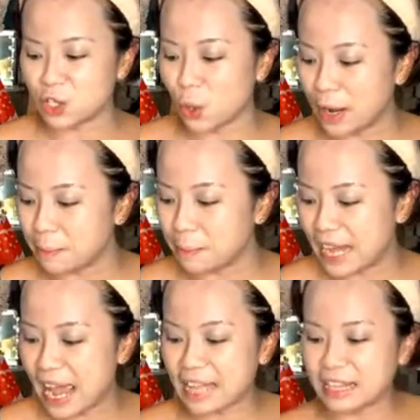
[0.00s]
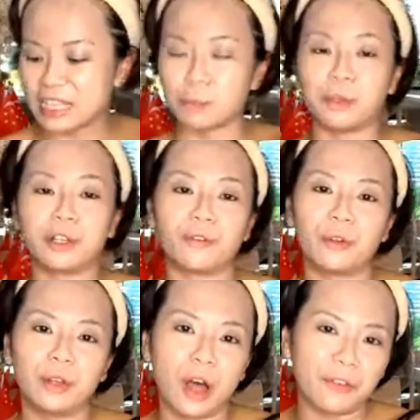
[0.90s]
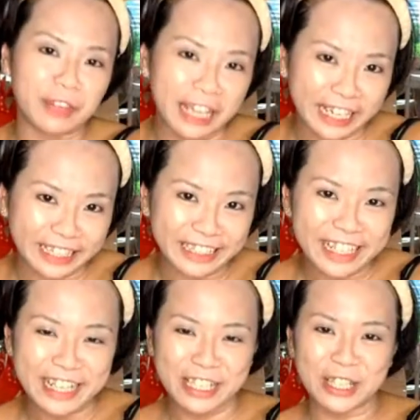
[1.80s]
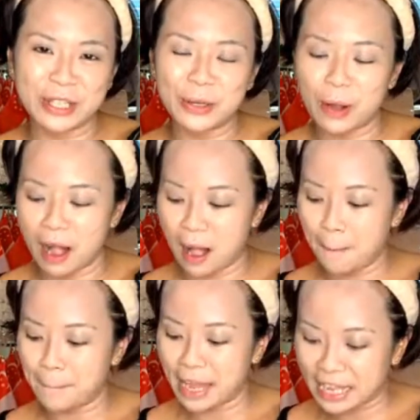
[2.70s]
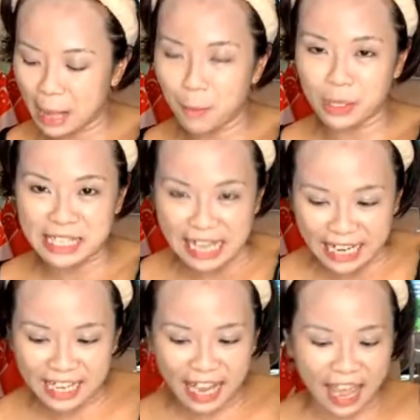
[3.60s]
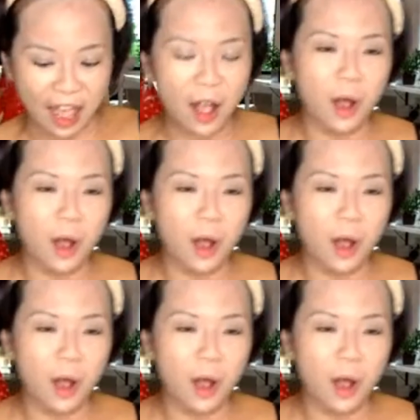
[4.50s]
join me at this beautiful loft here to do makeup or skincare,